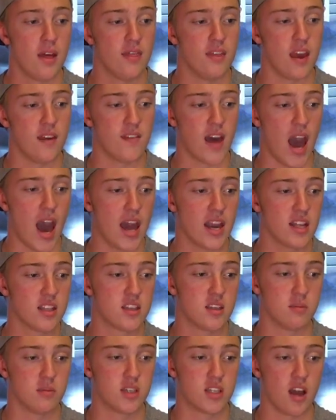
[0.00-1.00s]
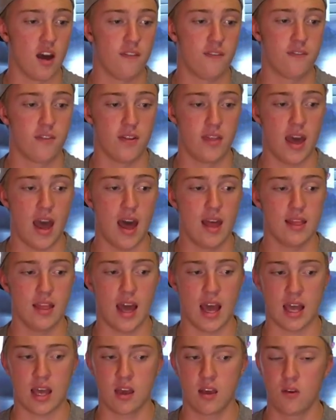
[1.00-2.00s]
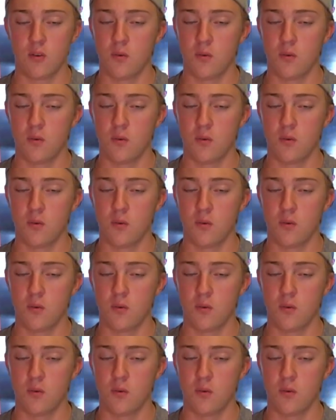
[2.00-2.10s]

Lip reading: they've added some stuff for that, like